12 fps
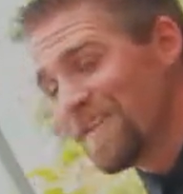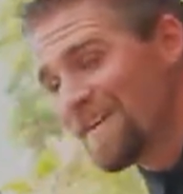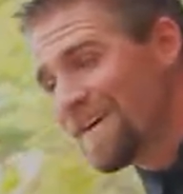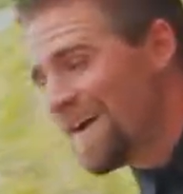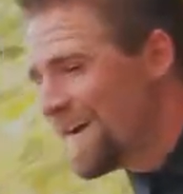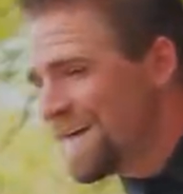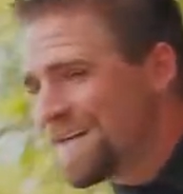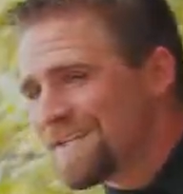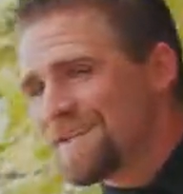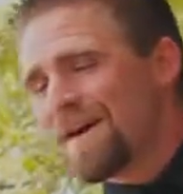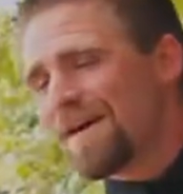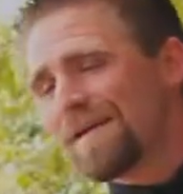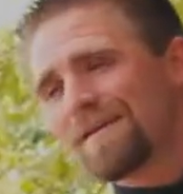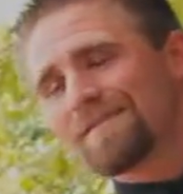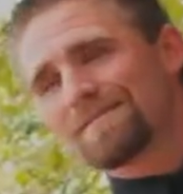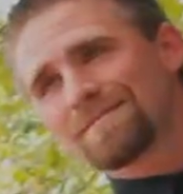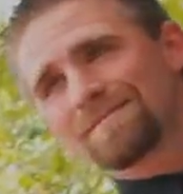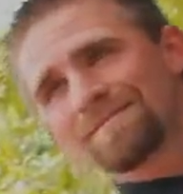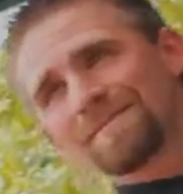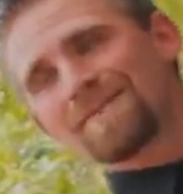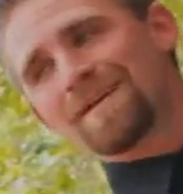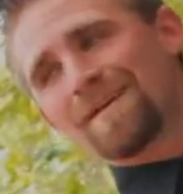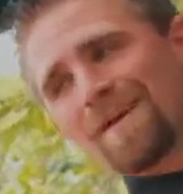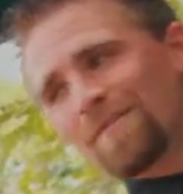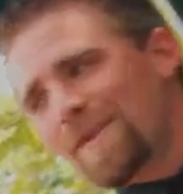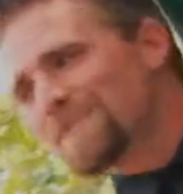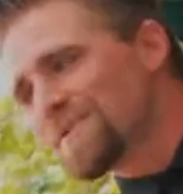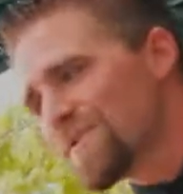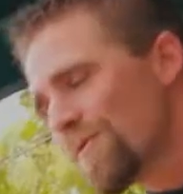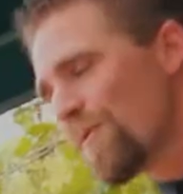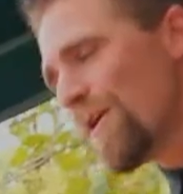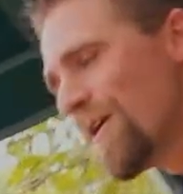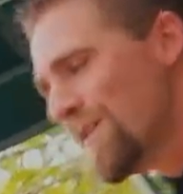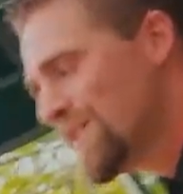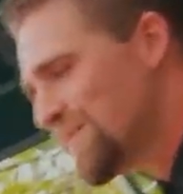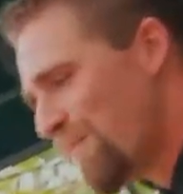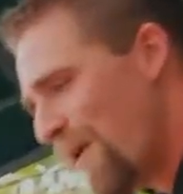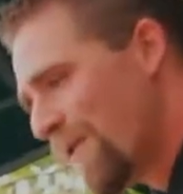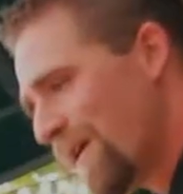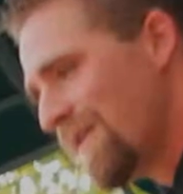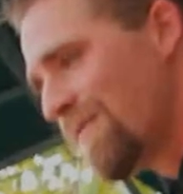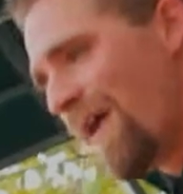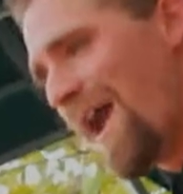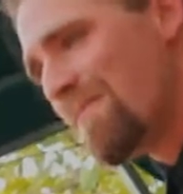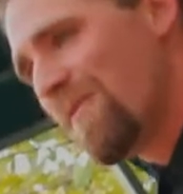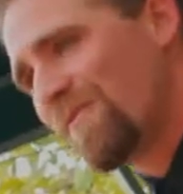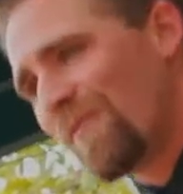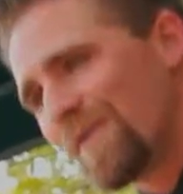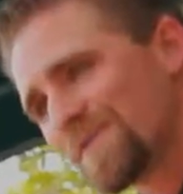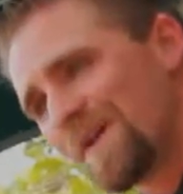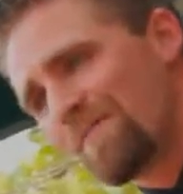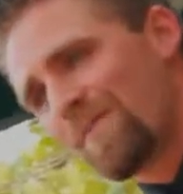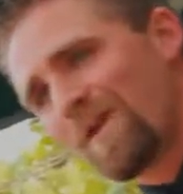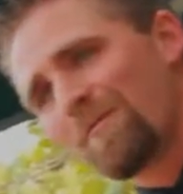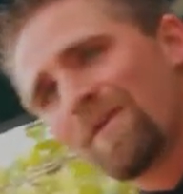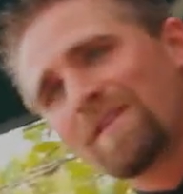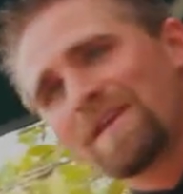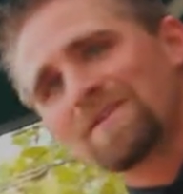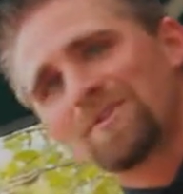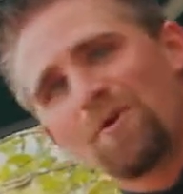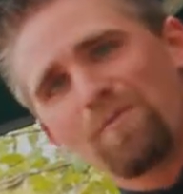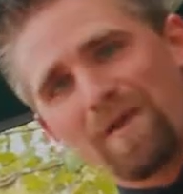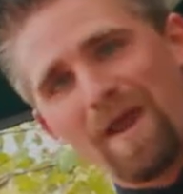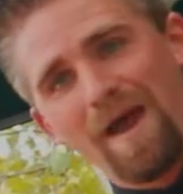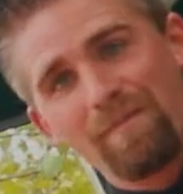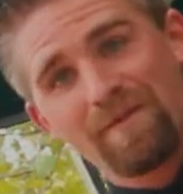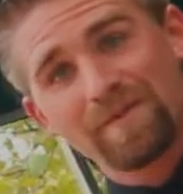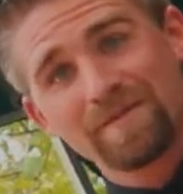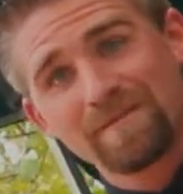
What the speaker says: Oh, no. These are the words spoken right before something really stupid happens.